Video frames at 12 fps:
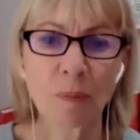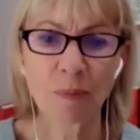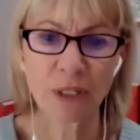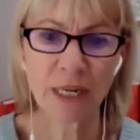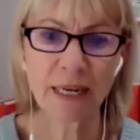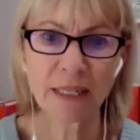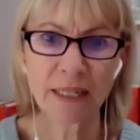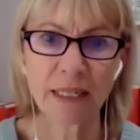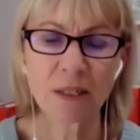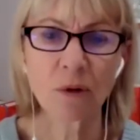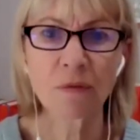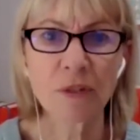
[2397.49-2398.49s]

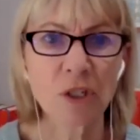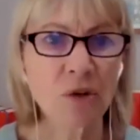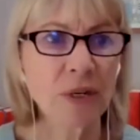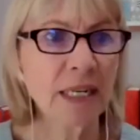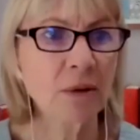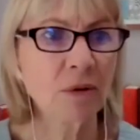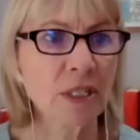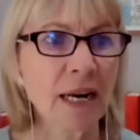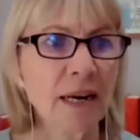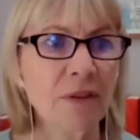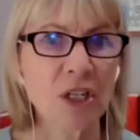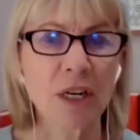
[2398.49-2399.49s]
presented on the screen on
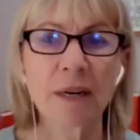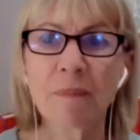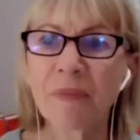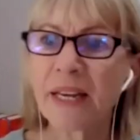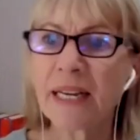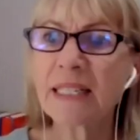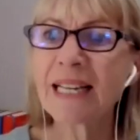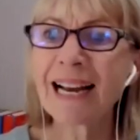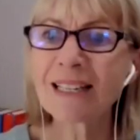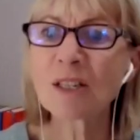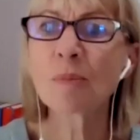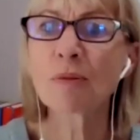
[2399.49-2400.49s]
television, it's
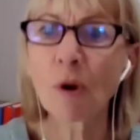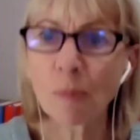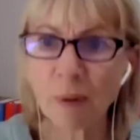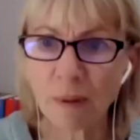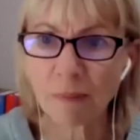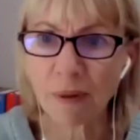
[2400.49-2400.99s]
as a problem.